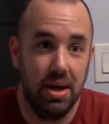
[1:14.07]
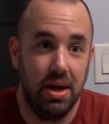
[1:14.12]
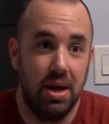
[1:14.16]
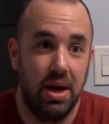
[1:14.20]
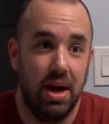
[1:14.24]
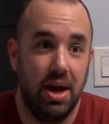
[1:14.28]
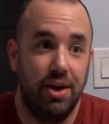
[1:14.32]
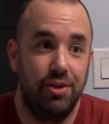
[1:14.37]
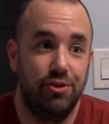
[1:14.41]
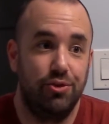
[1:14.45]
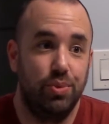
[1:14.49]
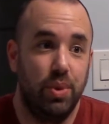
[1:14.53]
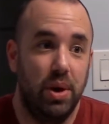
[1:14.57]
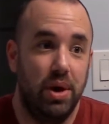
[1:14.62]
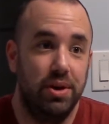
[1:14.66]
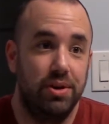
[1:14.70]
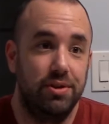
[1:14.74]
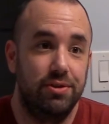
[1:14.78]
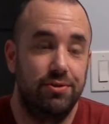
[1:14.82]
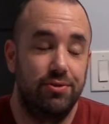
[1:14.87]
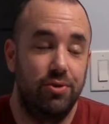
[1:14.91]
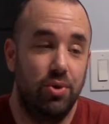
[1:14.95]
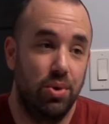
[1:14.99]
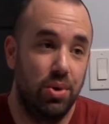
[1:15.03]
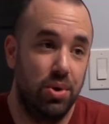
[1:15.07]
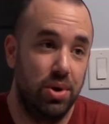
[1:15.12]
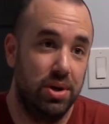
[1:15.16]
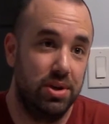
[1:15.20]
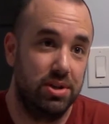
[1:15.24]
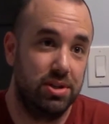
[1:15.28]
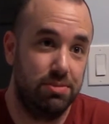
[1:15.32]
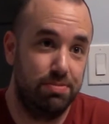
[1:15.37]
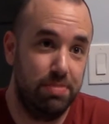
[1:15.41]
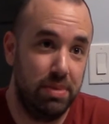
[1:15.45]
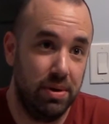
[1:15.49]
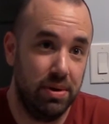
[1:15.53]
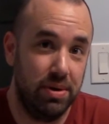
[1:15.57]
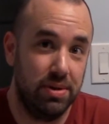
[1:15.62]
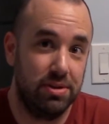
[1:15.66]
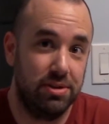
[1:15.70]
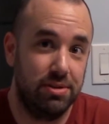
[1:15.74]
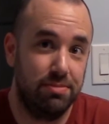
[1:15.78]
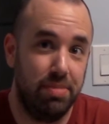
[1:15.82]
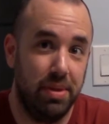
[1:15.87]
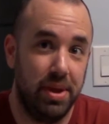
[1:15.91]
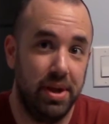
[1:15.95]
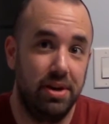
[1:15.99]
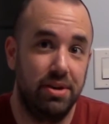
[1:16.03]
as well as for experienced
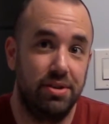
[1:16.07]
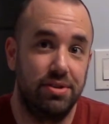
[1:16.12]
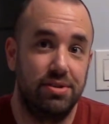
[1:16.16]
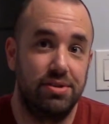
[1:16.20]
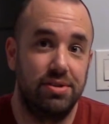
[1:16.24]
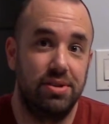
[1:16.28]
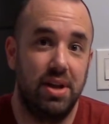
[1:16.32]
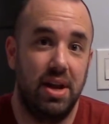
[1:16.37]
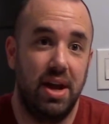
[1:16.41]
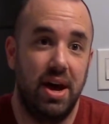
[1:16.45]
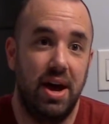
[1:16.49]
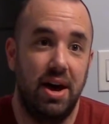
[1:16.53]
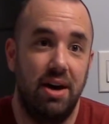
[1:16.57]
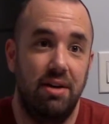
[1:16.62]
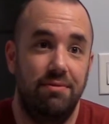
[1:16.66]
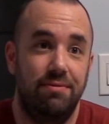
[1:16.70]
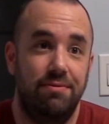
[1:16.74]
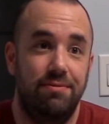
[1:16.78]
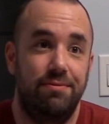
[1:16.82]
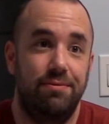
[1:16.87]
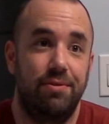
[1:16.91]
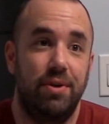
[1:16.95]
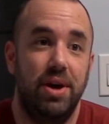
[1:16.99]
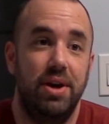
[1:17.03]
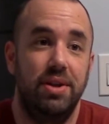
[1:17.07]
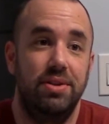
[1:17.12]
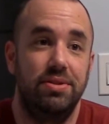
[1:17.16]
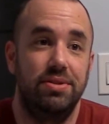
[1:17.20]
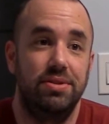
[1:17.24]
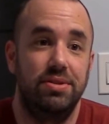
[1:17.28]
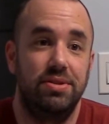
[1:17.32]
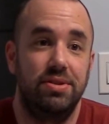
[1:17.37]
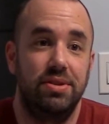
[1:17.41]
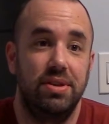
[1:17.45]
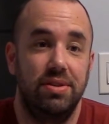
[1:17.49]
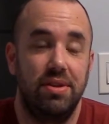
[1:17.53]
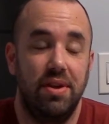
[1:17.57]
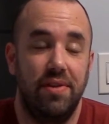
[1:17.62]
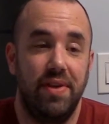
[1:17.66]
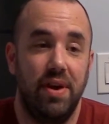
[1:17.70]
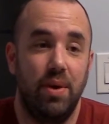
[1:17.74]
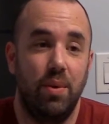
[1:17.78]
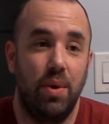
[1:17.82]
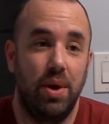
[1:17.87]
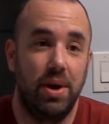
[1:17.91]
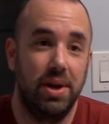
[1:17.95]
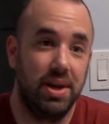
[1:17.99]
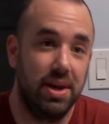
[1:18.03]
players that have friends that they
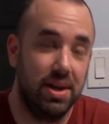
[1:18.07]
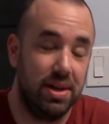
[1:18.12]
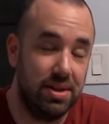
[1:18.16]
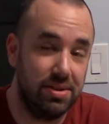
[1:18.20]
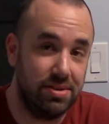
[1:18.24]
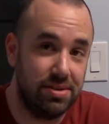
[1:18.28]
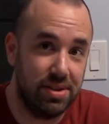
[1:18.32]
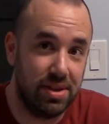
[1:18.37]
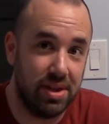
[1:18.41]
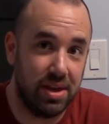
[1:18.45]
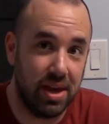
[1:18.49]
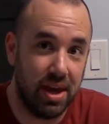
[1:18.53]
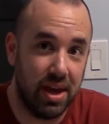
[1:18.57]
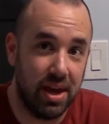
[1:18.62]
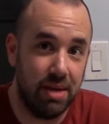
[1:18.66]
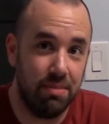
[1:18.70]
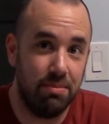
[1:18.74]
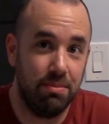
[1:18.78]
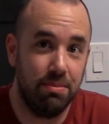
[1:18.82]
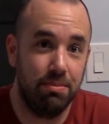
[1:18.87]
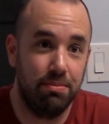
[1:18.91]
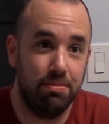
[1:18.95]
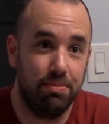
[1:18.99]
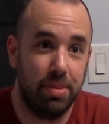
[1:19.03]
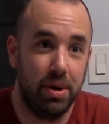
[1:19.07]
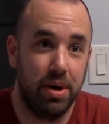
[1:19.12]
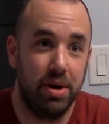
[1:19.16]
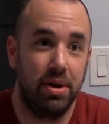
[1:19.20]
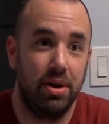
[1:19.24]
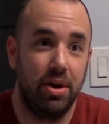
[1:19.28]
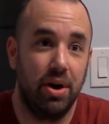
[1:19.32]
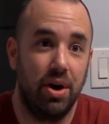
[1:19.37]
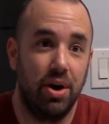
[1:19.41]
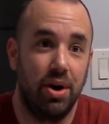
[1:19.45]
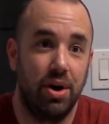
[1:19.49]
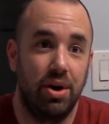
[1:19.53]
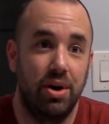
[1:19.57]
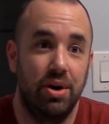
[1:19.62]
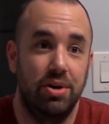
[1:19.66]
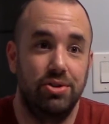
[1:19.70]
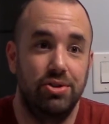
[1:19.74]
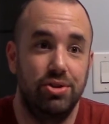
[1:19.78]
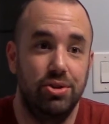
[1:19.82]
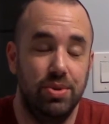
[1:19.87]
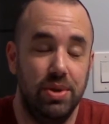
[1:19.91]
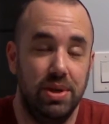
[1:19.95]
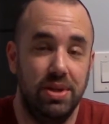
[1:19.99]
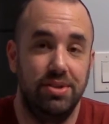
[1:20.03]
want to get into the game but are
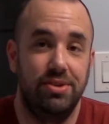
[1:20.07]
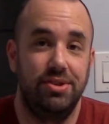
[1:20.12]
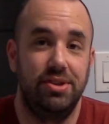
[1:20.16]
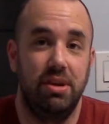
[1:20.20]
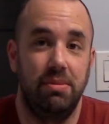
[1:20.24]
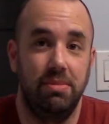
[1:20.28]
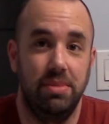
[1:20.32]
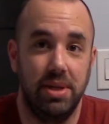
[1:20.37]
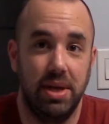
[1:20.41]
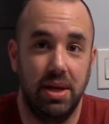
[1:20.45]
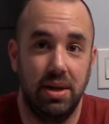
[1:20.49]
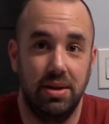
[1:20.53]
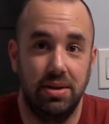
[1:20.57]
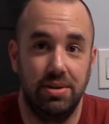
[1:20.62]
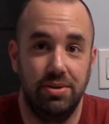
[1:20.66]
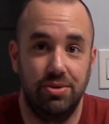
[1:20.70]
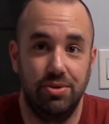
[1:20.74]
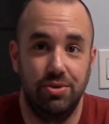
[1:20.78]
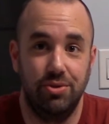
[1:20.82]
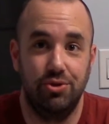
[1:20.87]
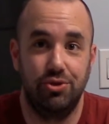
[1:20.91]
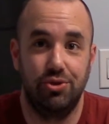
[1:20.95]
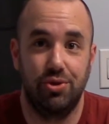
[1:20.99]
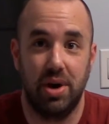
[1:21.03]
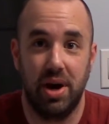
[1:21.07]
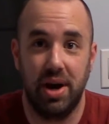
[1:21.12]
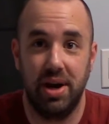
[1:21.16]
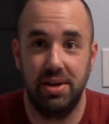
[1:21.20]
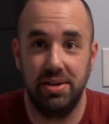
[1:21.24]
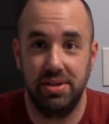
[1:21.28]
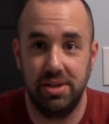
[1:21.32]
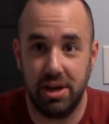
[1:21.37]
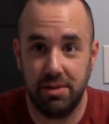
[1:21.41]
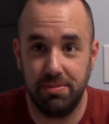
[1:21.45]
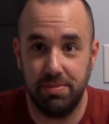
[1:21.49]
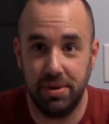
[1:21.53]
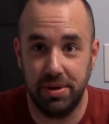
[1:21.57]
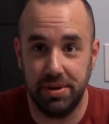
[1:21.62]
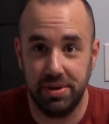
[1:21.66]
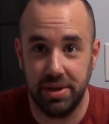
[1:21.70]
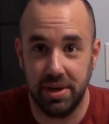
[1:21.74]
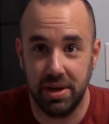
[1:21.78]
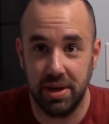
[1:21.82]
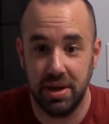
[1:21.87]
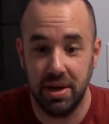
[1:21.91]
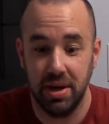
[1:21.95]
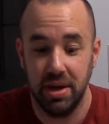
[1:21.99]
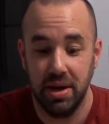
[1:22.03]
too intimidated to try deck building.